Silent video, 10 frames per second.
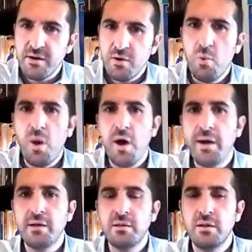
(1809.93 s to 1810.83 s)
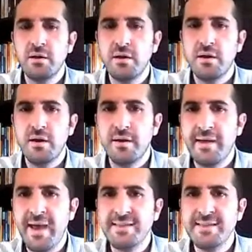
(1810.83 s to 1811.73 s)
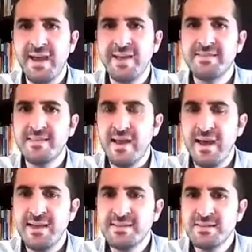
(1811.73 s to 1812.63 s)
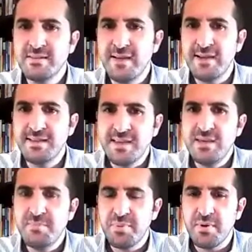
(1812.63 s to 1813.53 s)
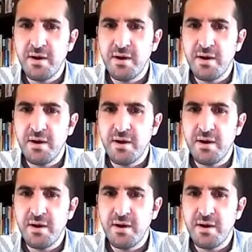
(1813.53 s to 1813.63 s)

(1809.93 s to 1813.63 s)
while and keep